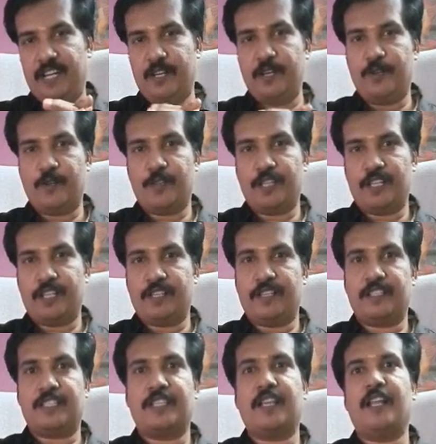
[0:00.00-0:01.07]
into
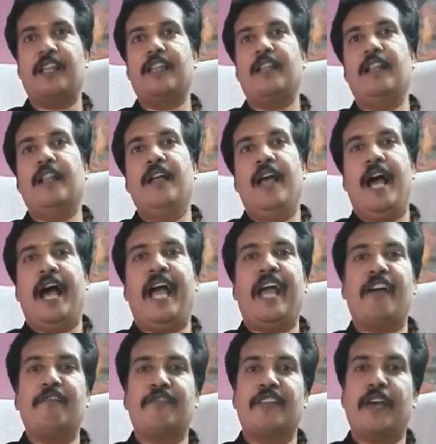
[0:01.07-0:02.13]
the cell, I
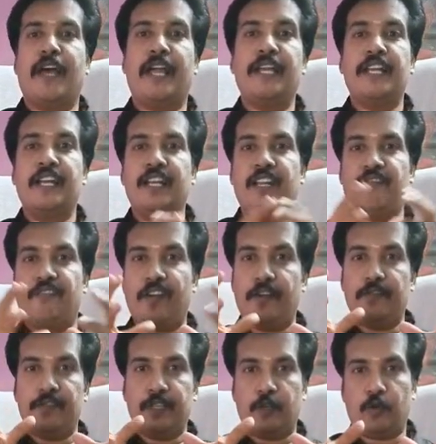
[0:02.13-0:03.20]
have to
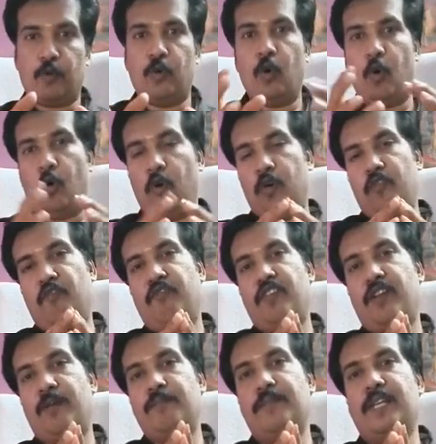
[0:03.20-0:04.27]
identify the clone
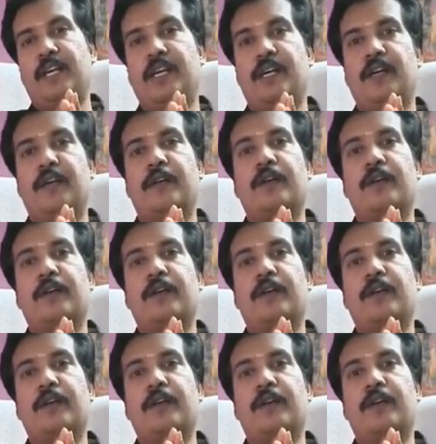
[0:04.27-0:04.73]
from the